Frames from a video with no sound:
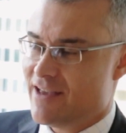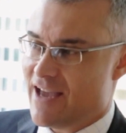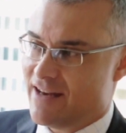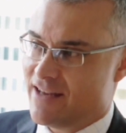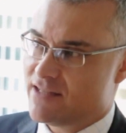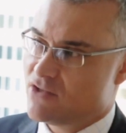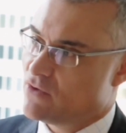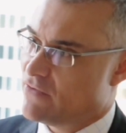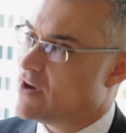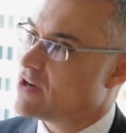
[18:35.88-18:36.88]
and yet still
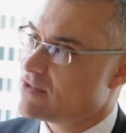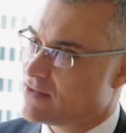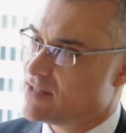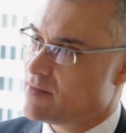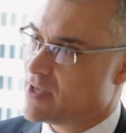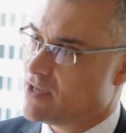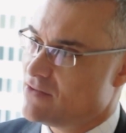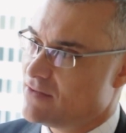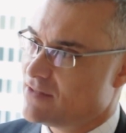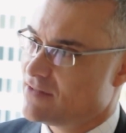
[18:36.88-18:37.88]
to focus on something
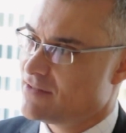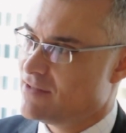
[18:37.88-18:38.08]
else.